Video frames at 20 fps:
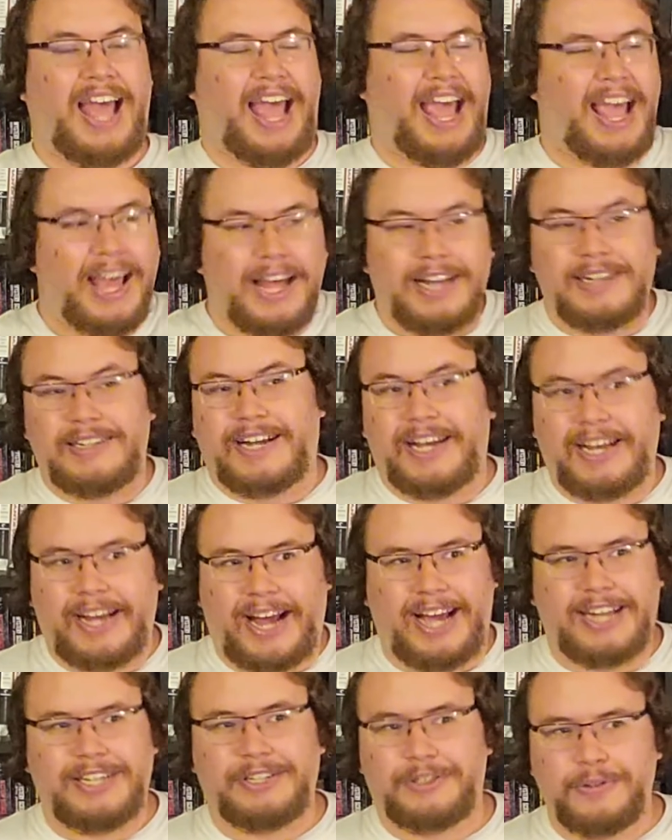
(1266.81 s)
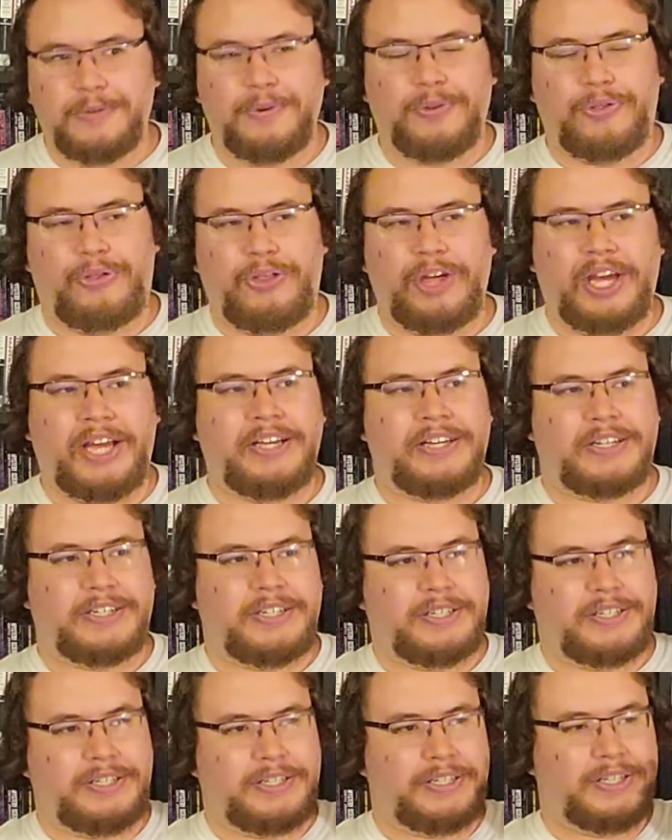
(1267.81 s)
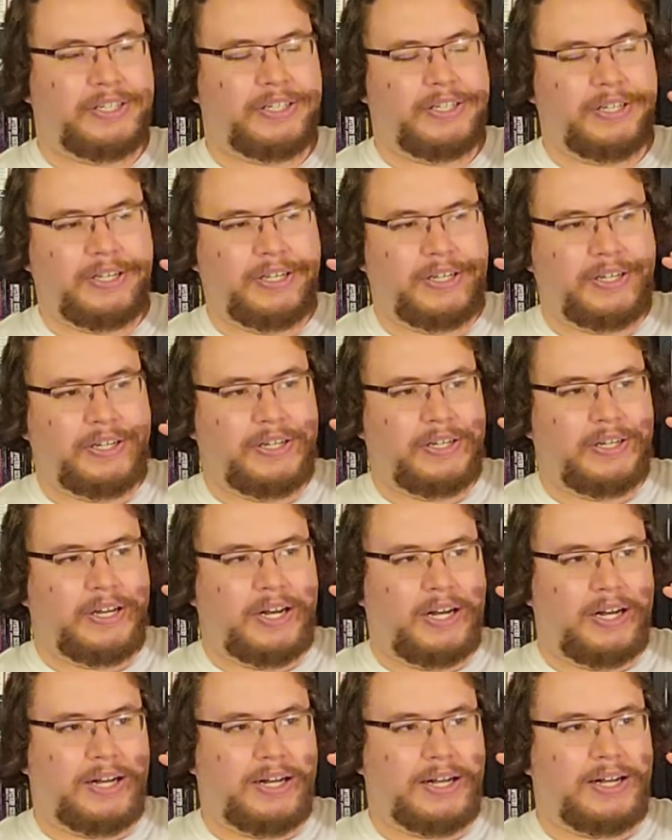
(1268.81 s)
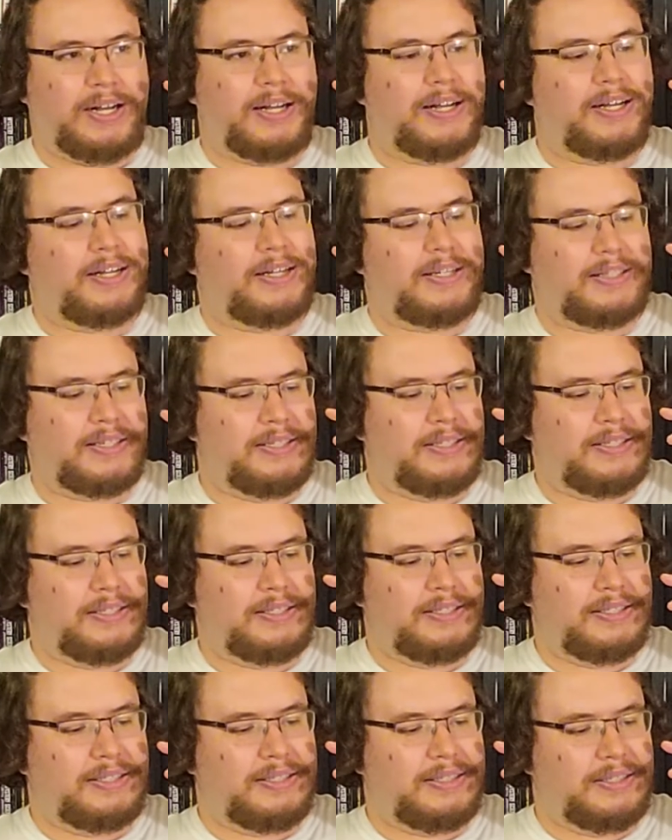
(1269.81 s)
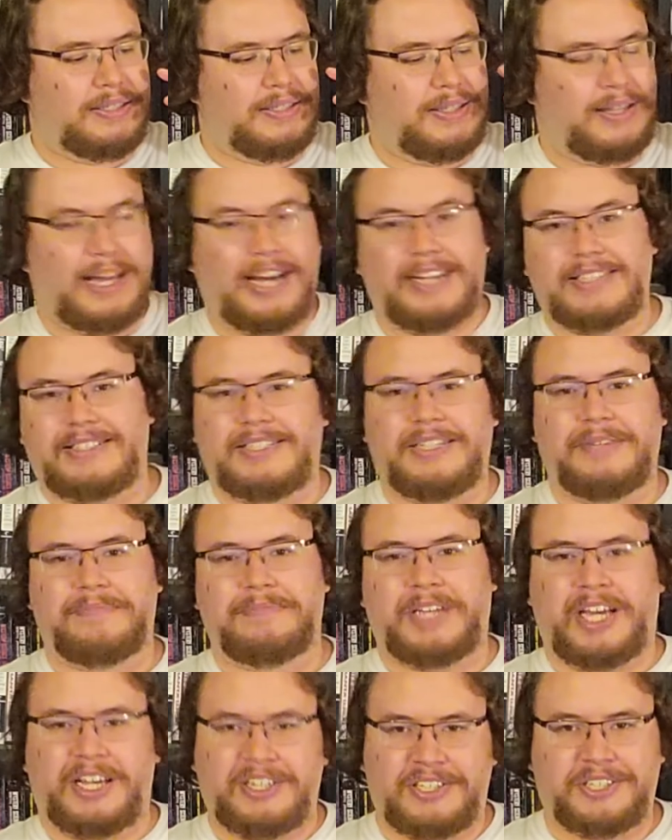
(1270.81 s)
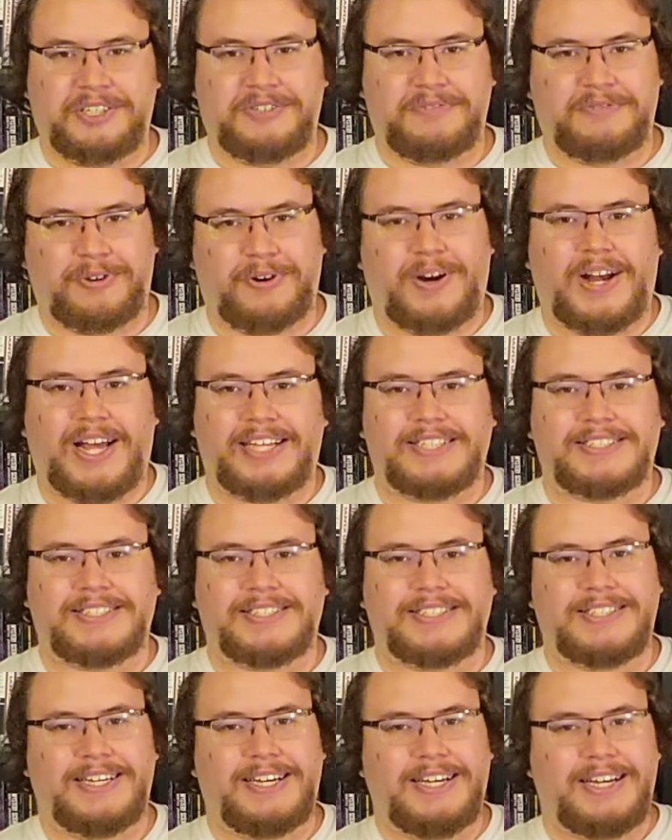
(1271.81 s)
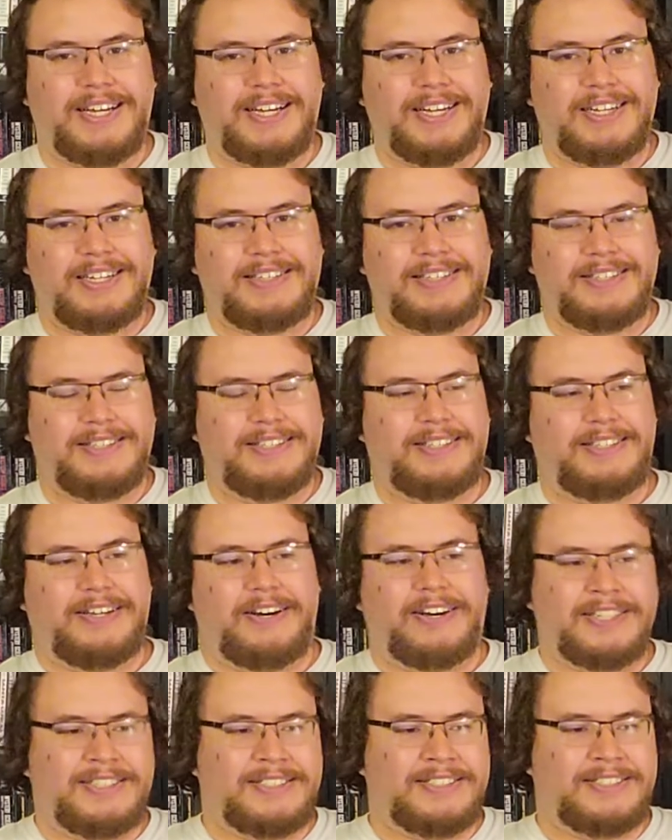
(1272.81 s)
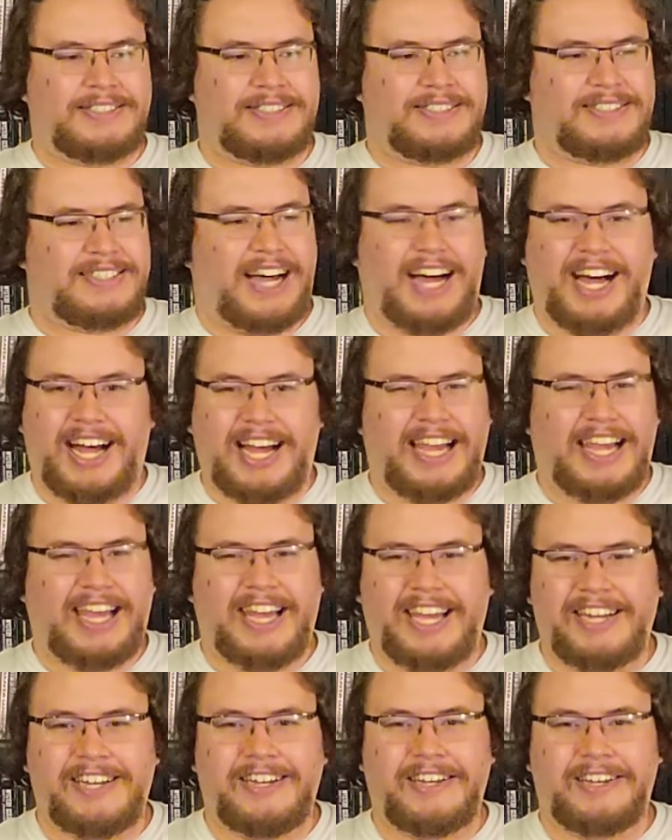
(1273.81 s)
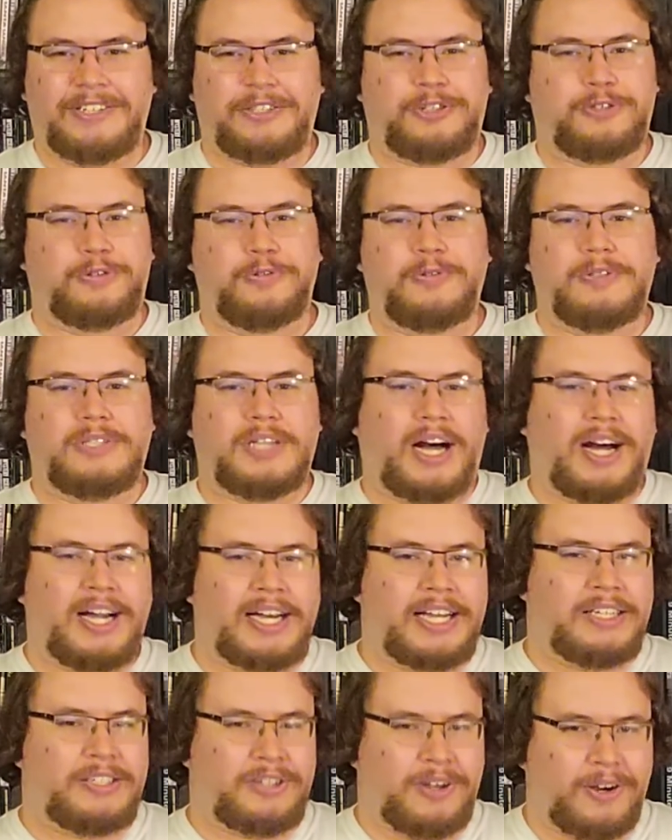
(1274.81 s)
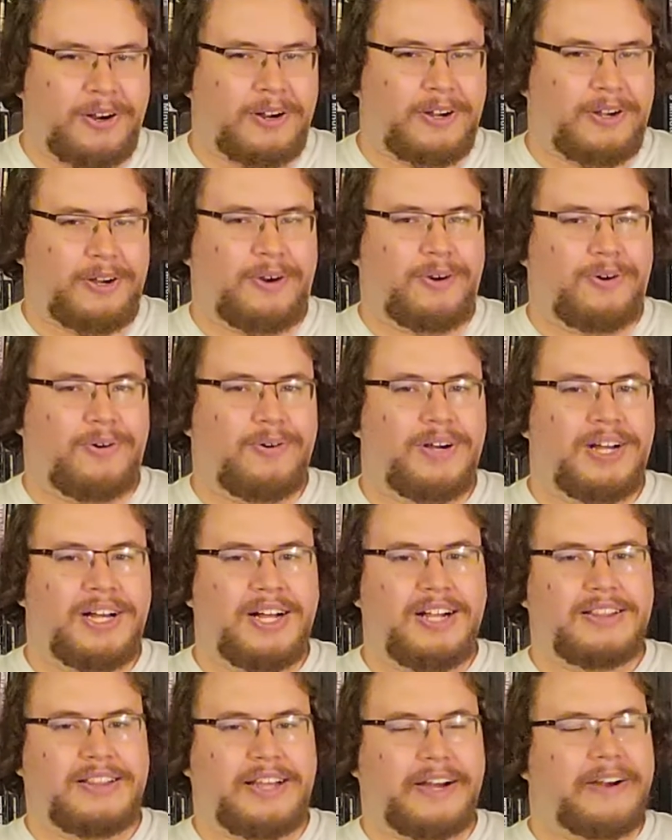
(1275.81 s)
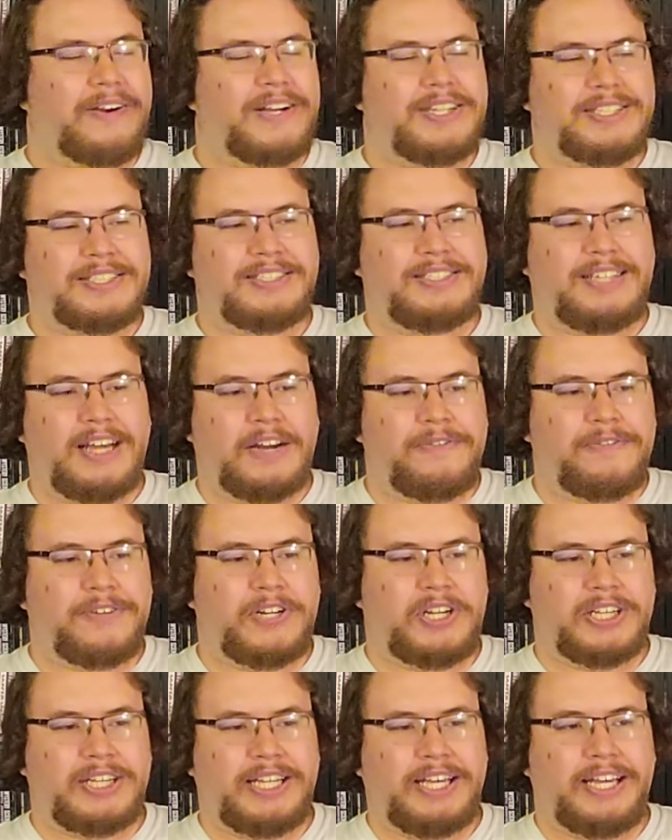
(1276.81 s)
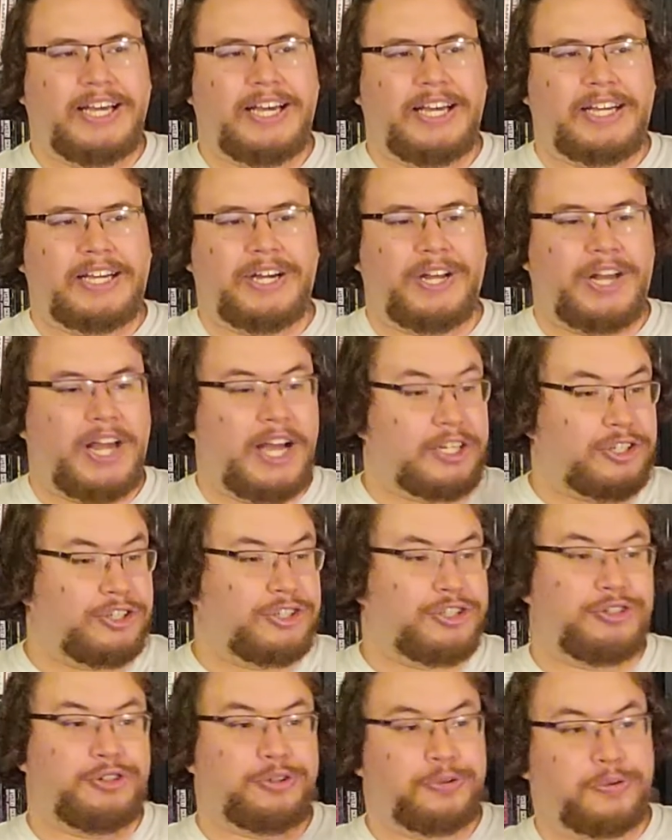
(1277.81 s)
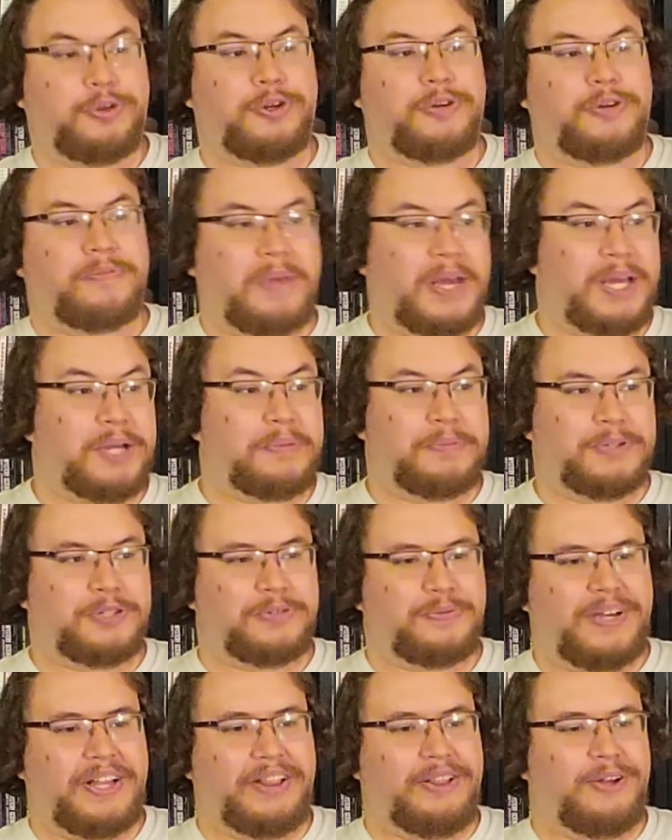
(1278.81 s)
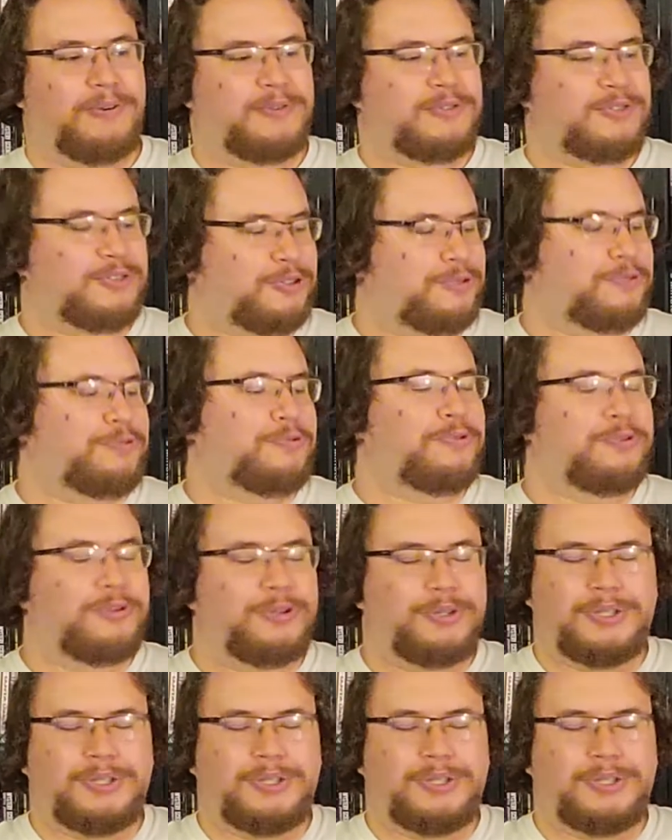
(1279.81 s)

And I, I do think uh, Last Temptation of Christ does tie in to Donnie Darko. There is definitely a connection you could make between those two.